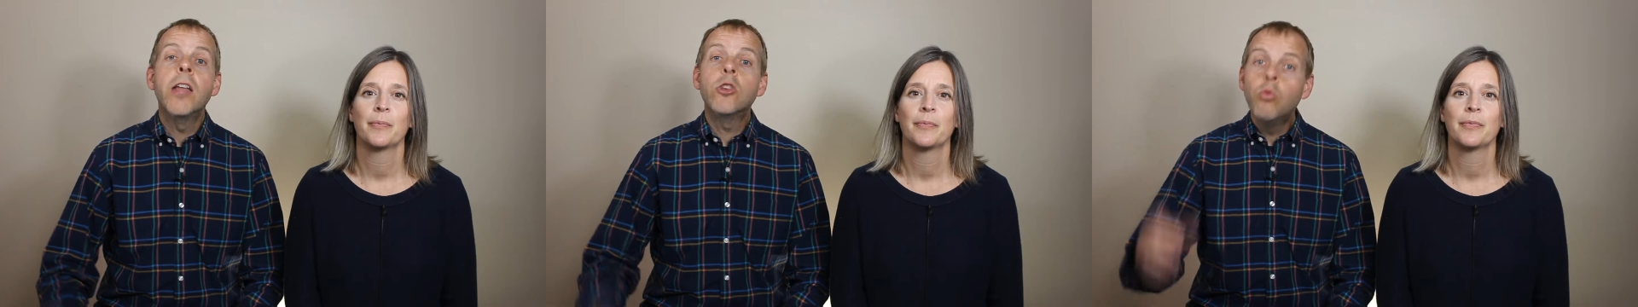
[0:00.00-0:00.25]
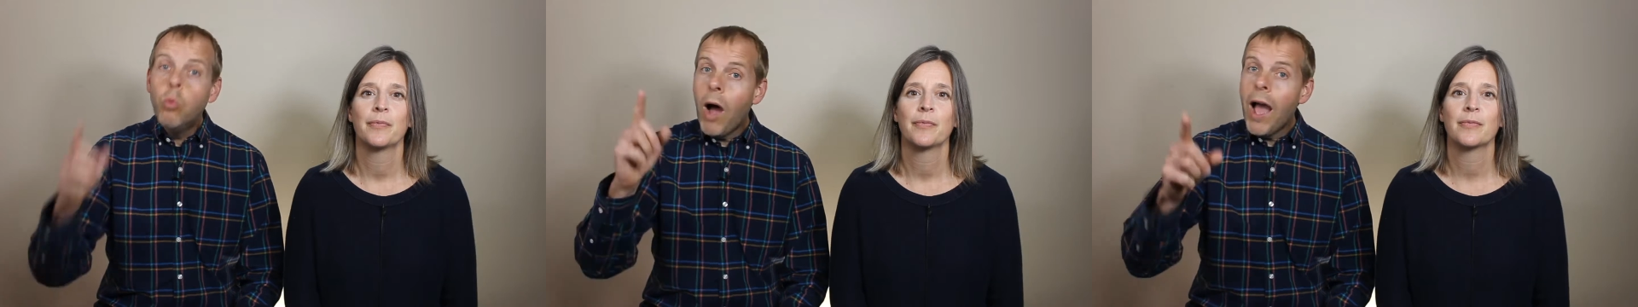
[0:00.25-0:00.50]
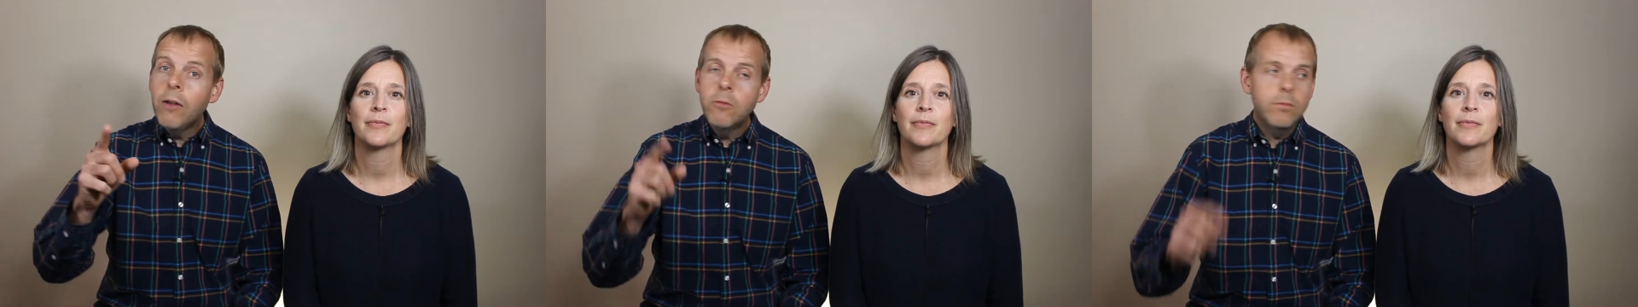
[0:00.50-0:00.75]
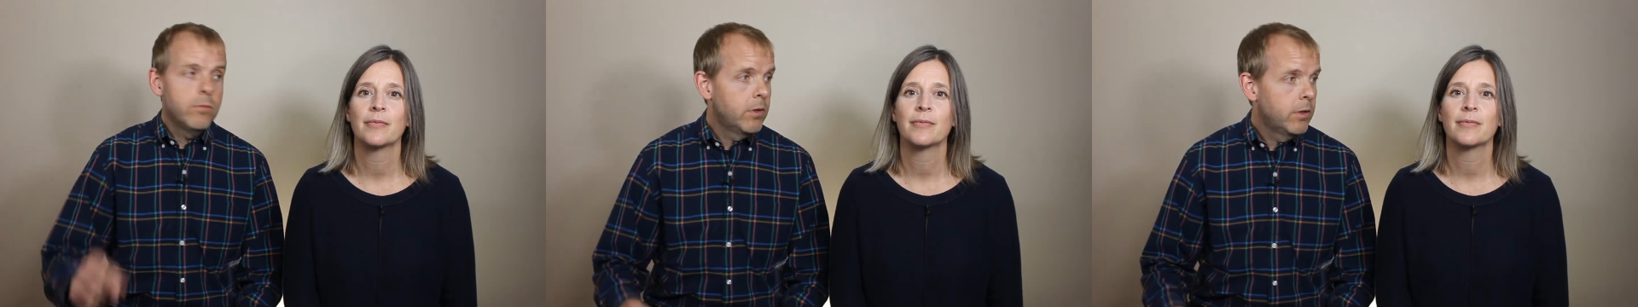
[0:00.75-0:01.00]
Speaker 1: It's why.
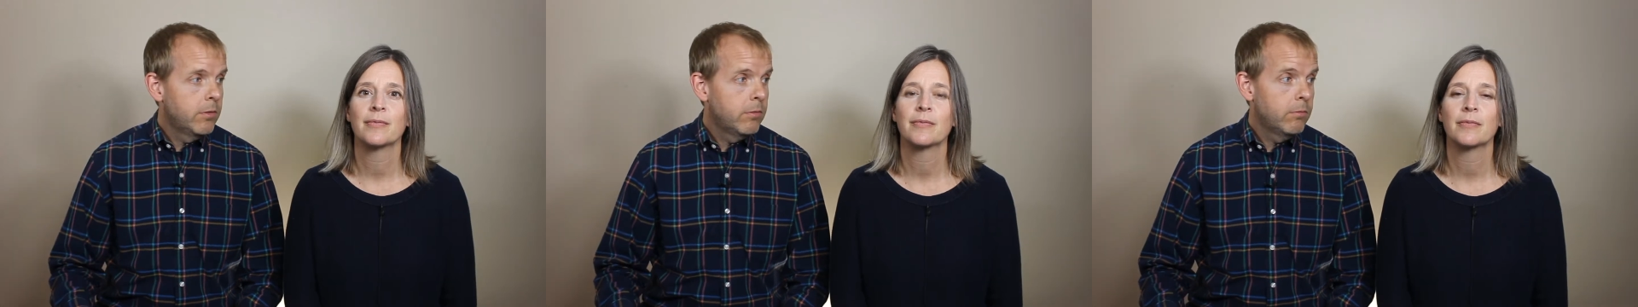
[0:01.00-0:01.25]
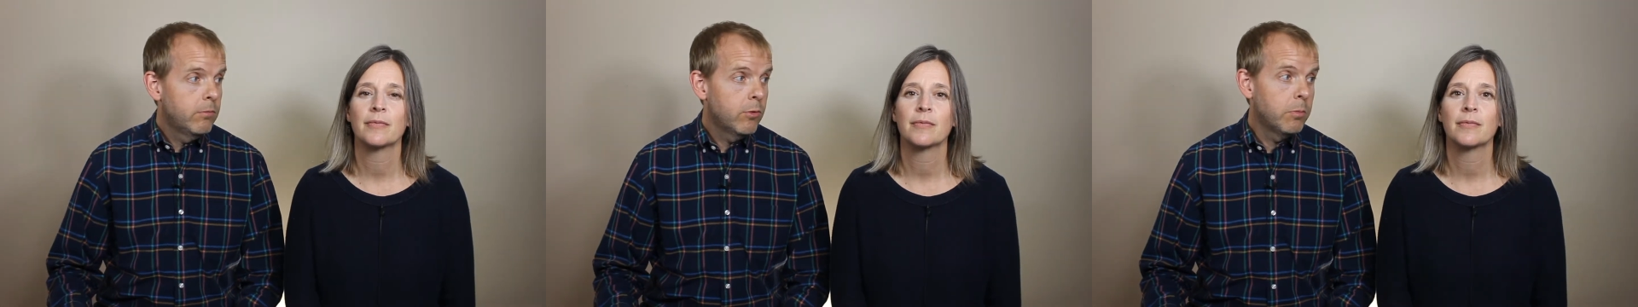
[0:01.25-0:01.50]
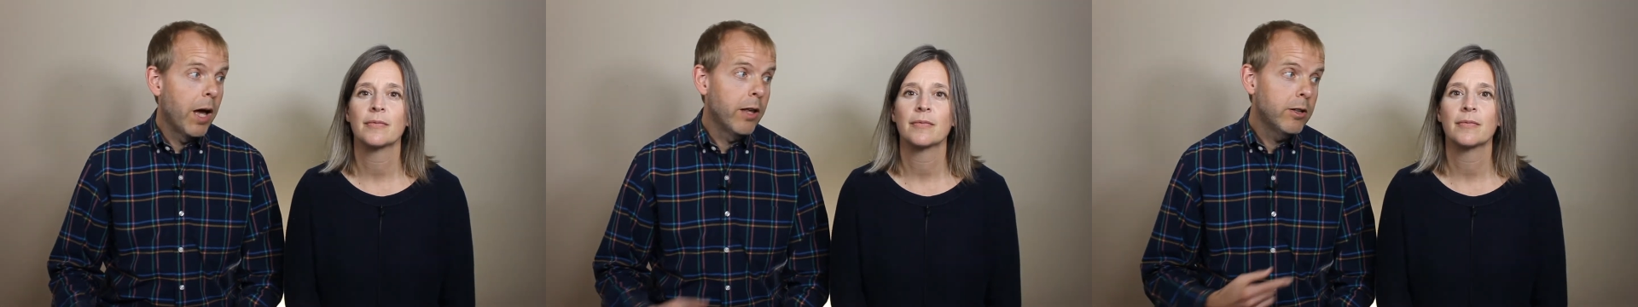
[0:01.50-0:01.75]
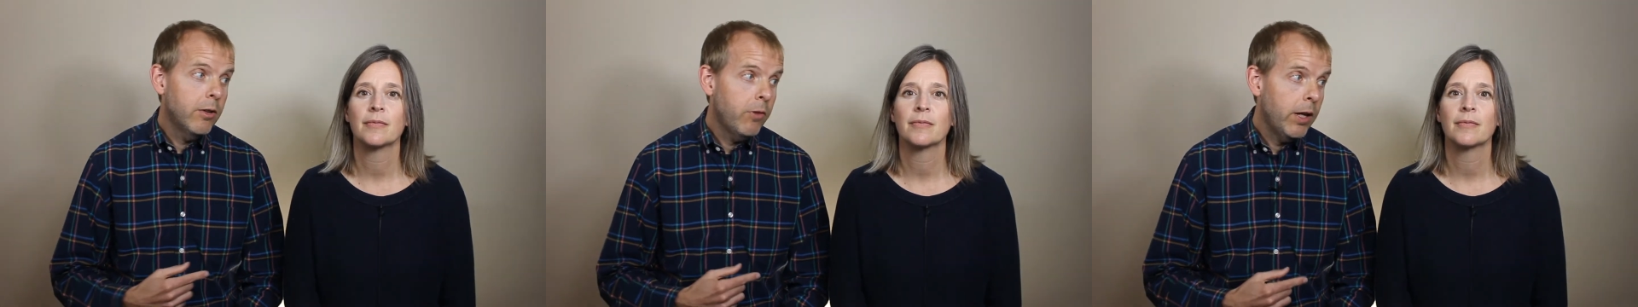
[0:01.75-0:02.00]
Smile
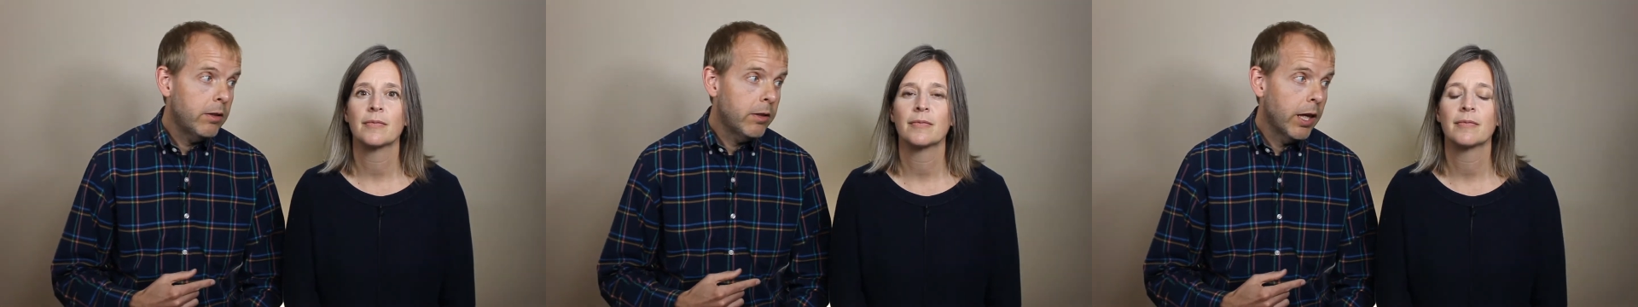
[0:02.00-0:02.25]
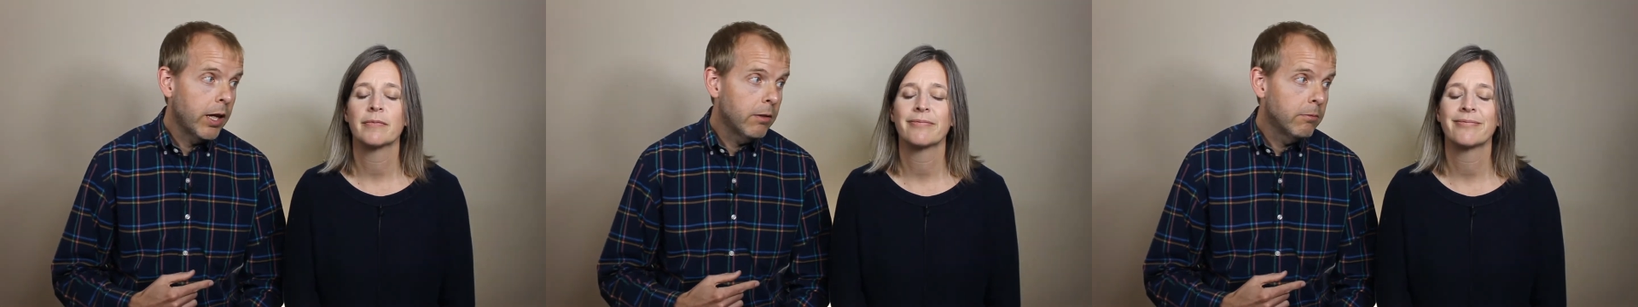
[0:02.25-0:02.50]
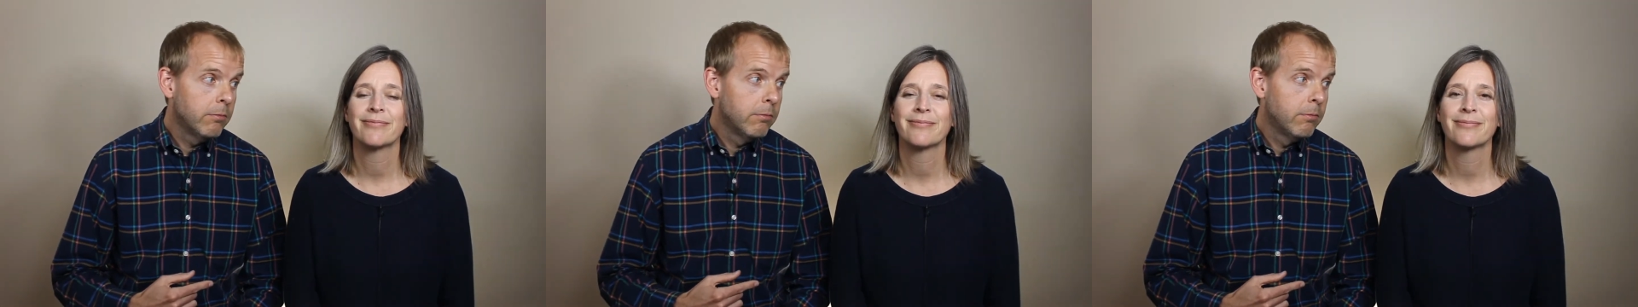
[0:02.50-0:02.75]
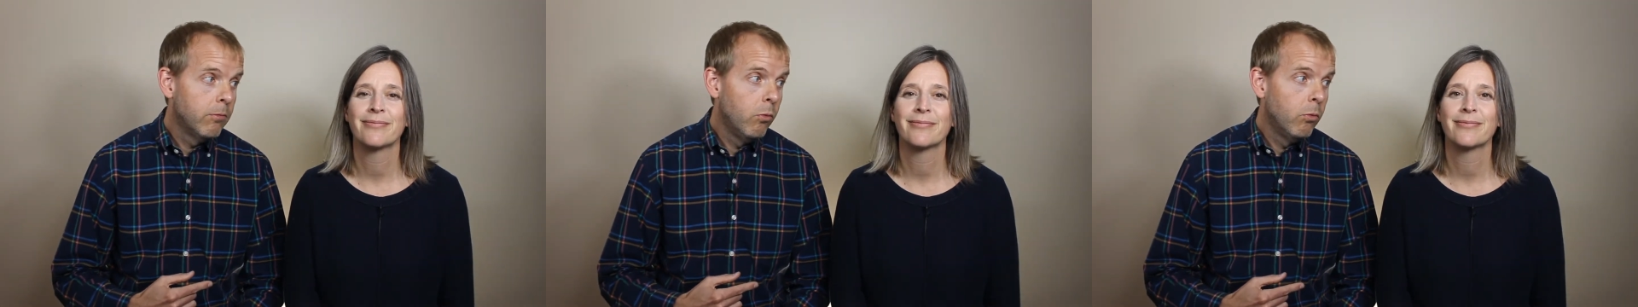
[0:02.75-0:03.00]
on your face, dang it.
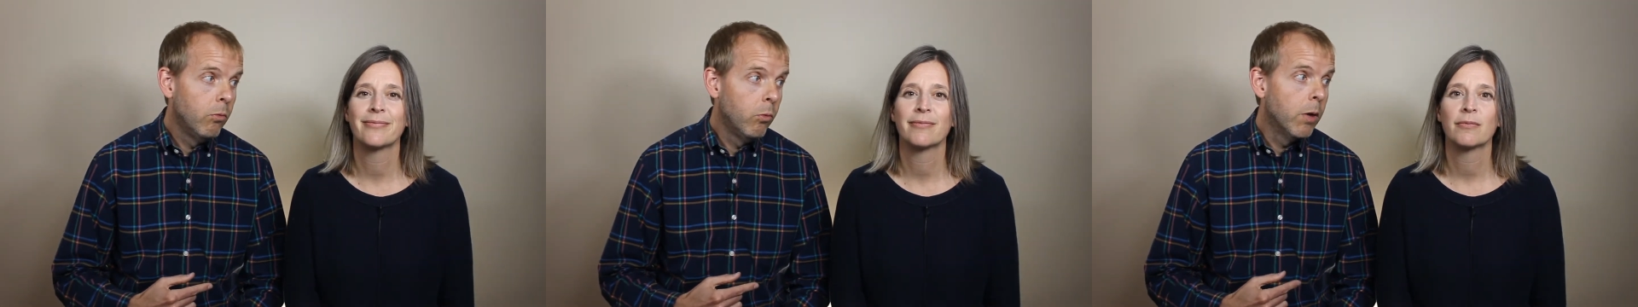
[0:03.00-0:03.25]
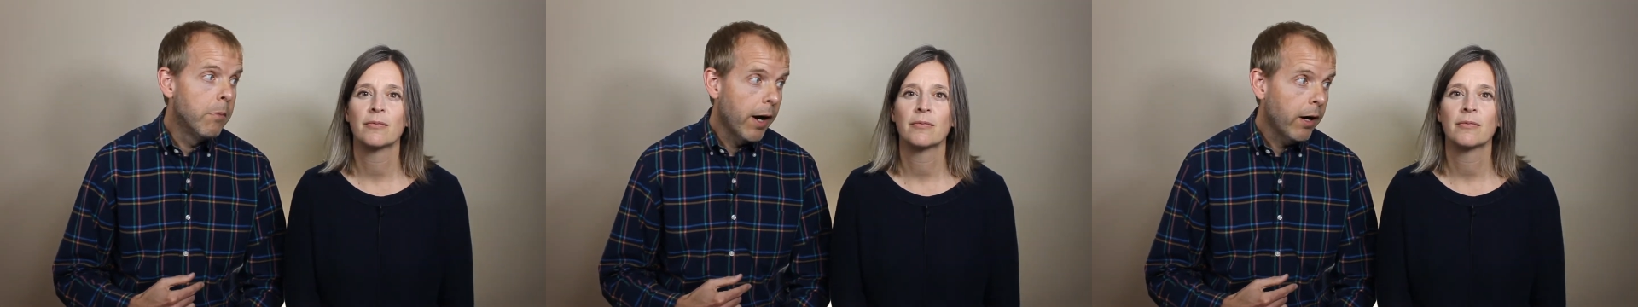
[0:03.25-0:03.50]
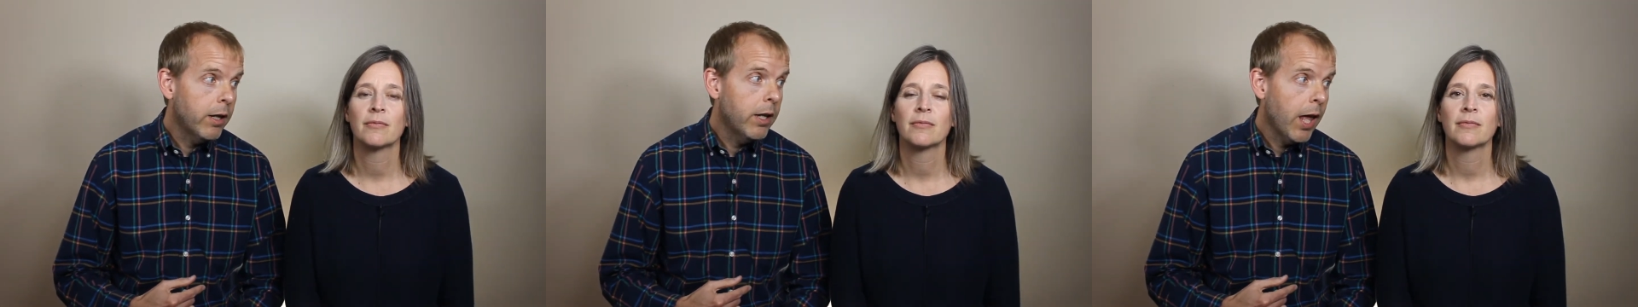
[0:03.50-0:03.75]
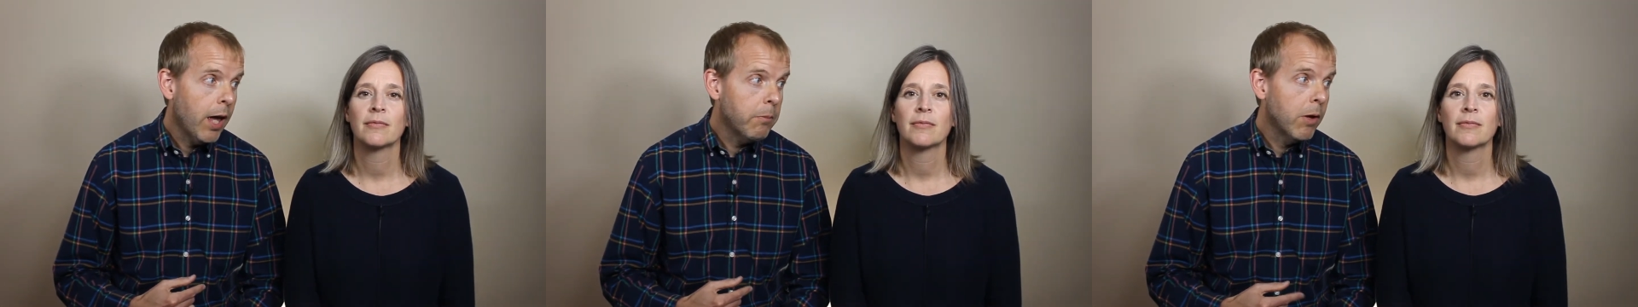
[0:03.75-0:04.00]
We're married and
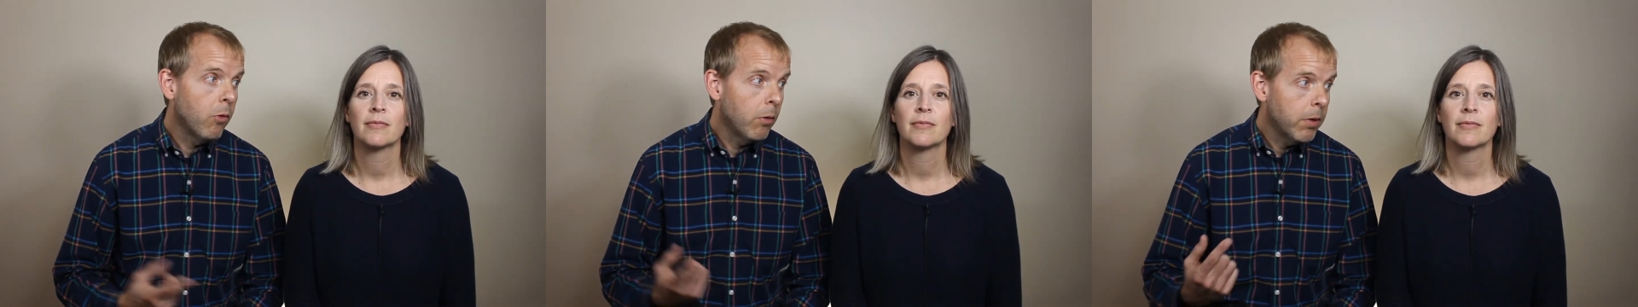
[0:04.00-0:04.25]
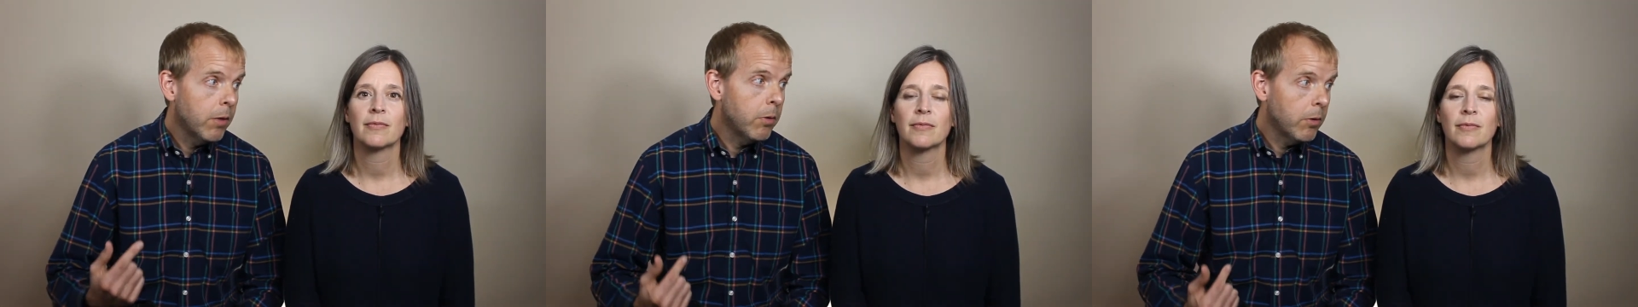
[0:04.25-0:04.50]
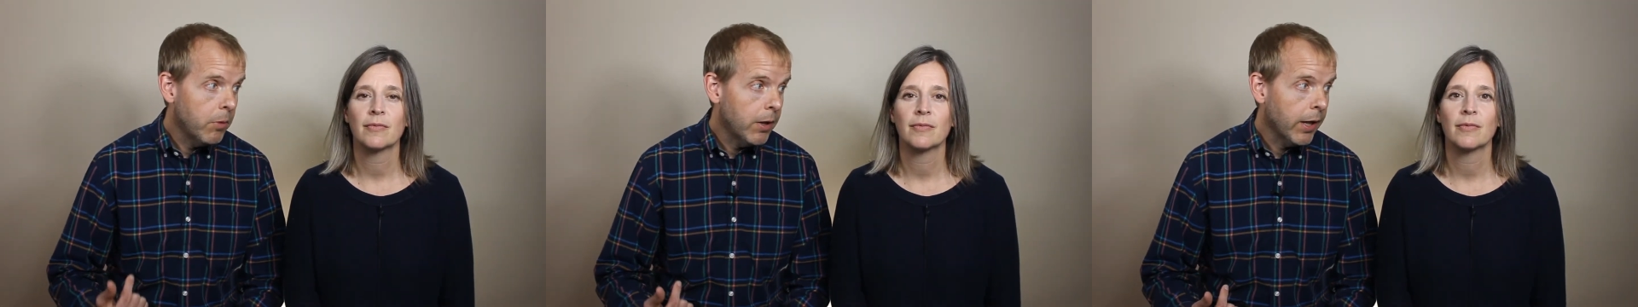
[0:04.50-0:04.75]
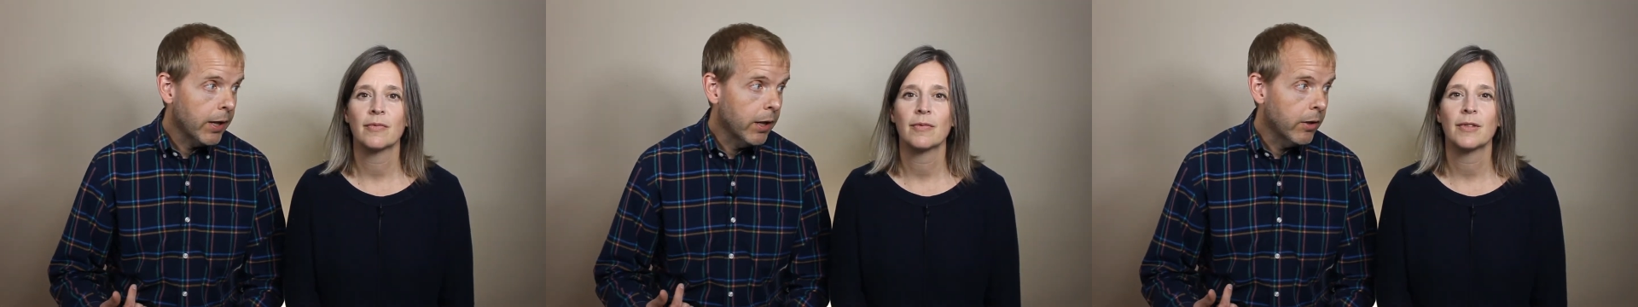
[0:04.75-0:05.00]
happy, want people to be like